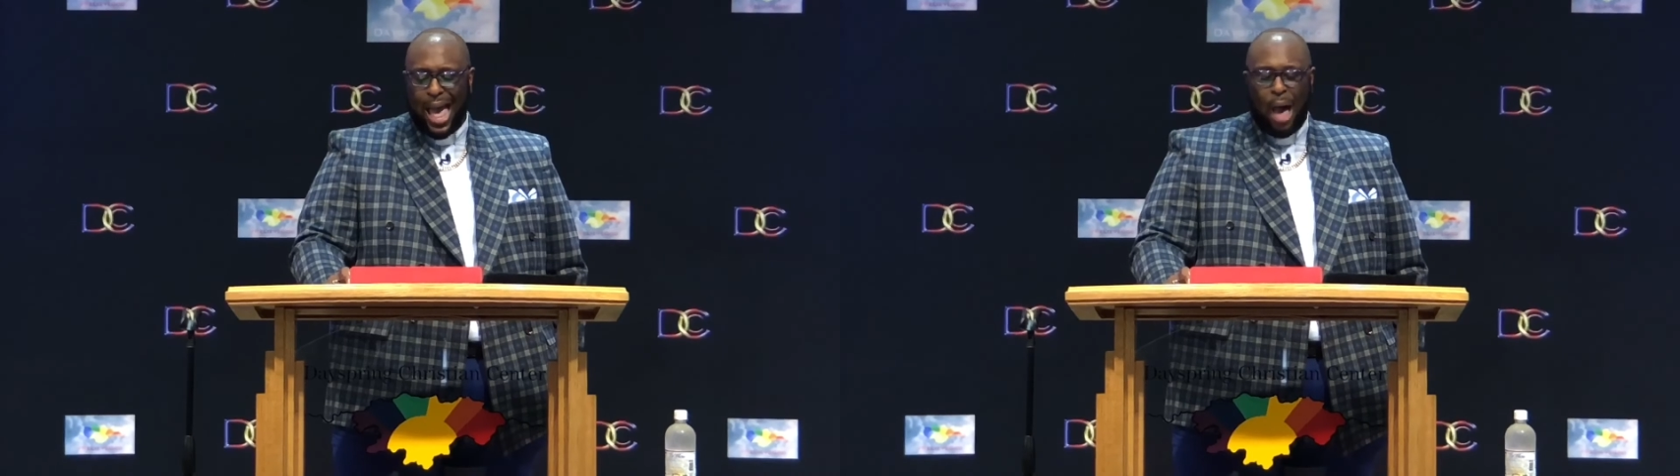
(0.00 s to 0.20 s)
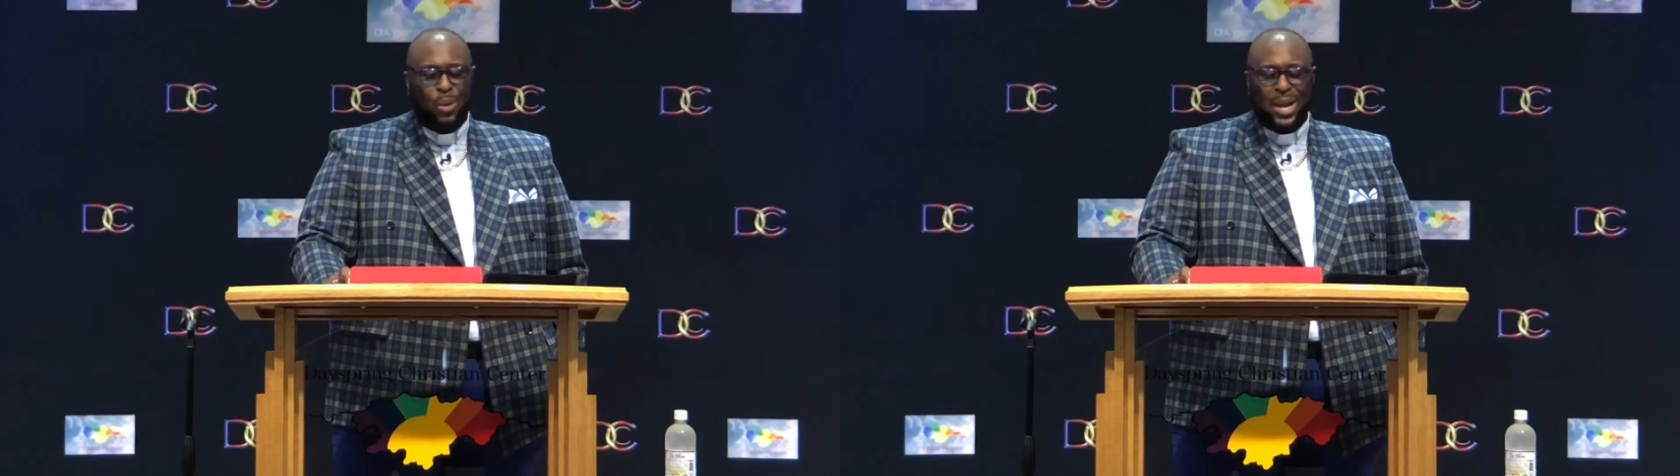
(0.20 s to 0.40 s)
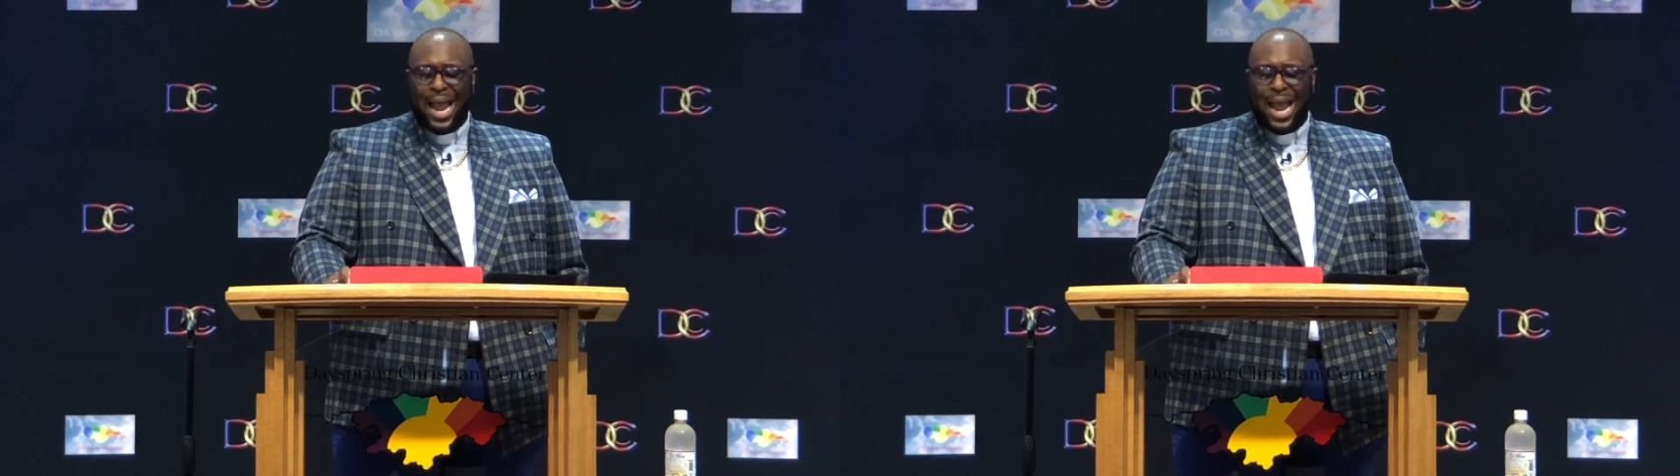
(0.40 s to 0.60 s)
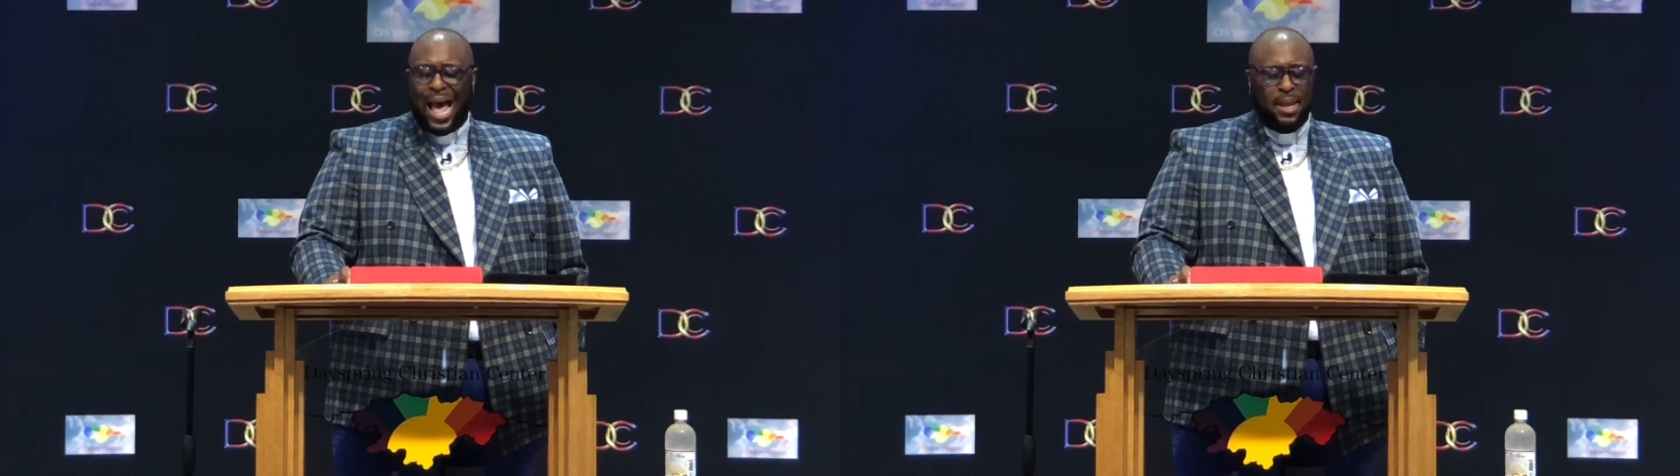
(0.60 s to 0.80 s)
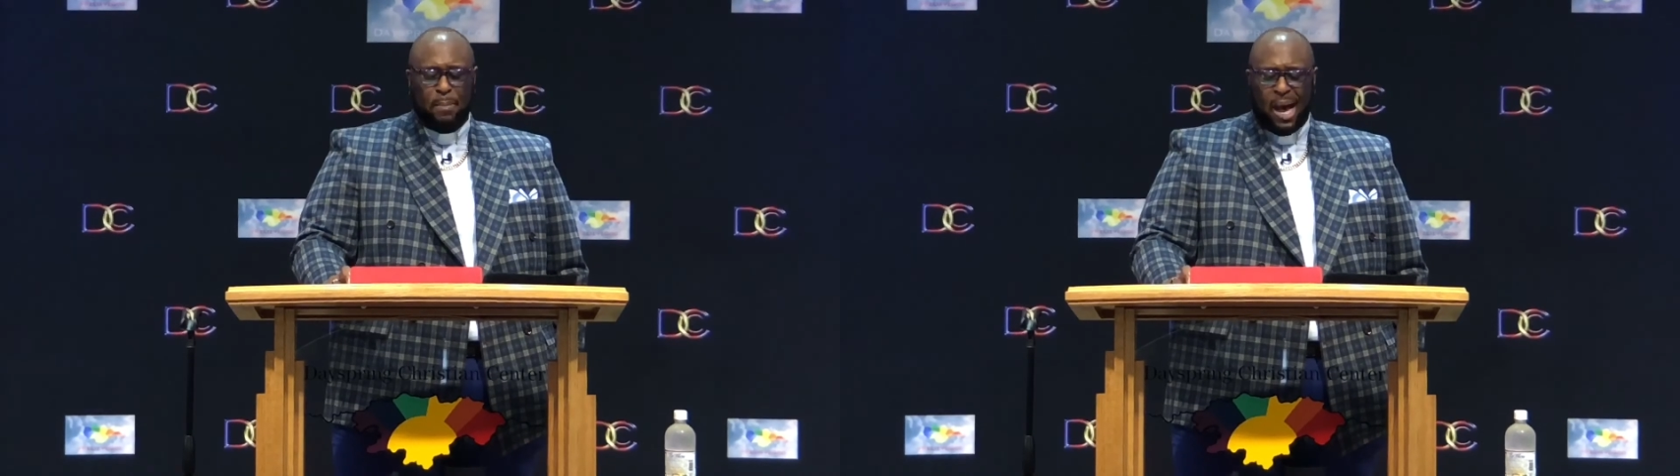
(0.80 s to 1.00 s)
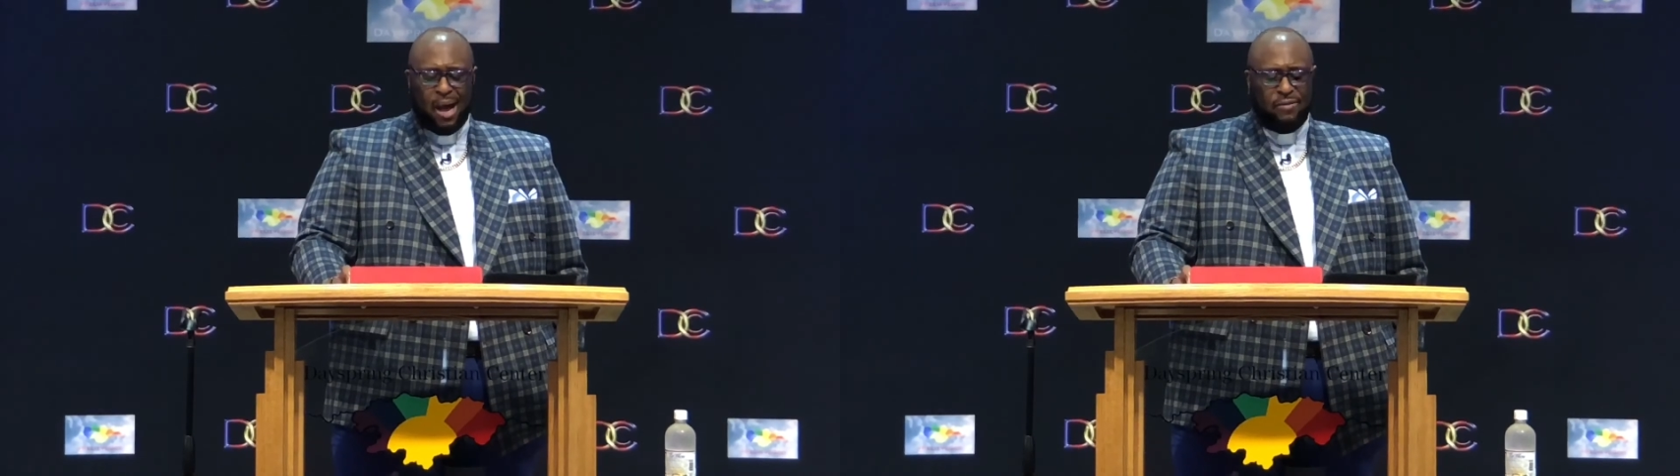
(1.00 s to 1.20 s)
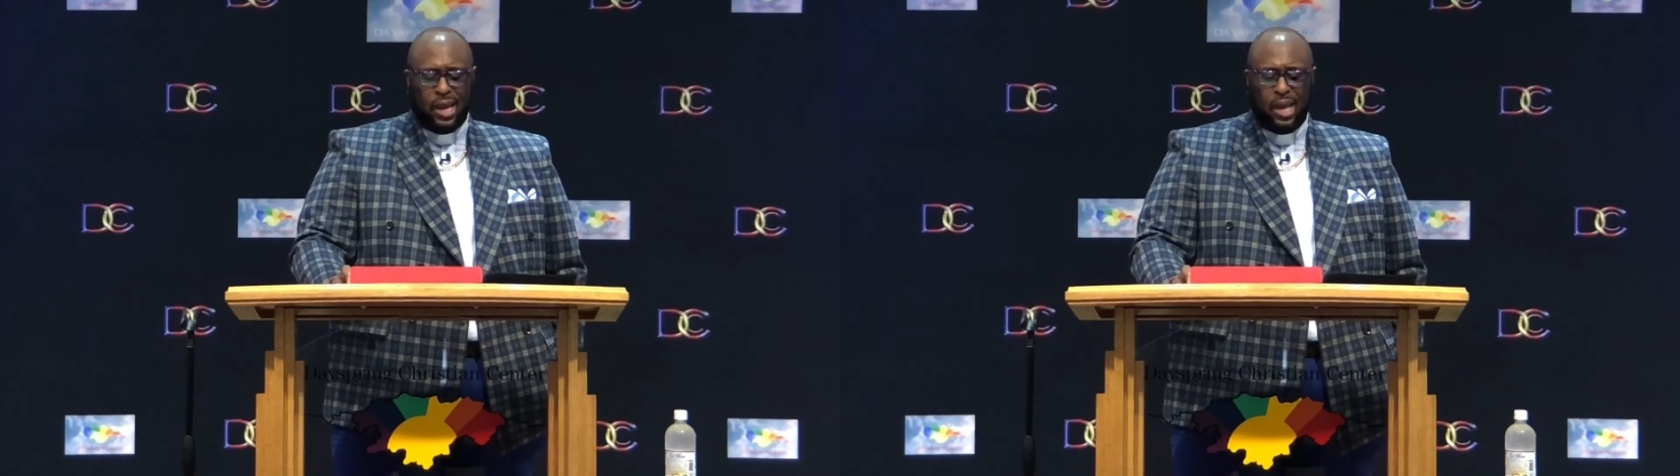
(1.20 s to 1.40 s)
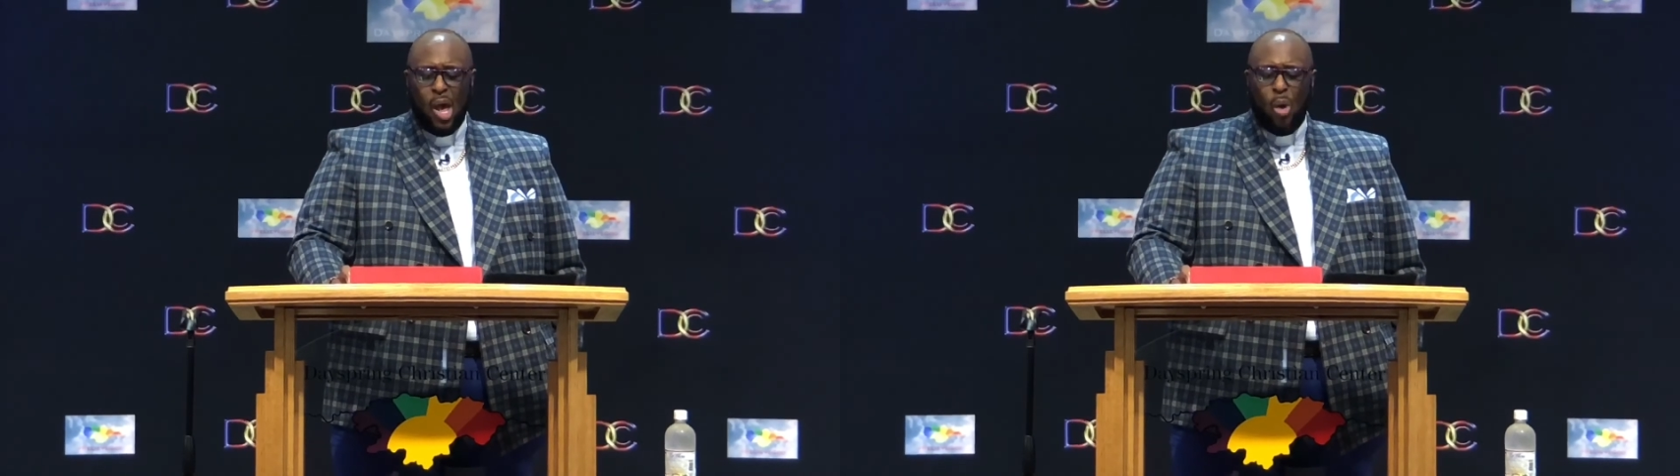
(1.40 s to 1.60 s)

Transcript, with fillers: I will not be in poverty.